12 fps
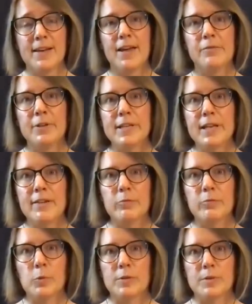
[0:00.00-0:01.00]
And really, I've
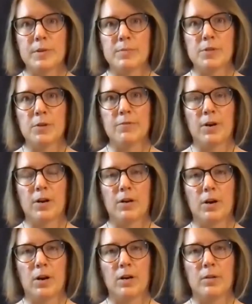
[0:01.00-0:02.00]
worked with them so
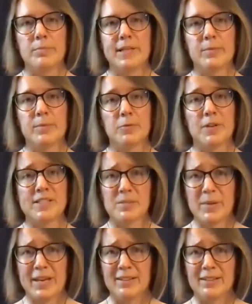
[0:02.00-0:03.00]
far on being able to run
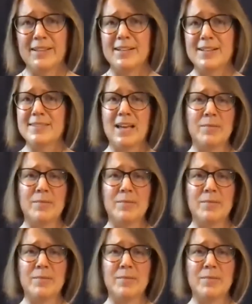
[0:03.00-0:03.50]
some analytics.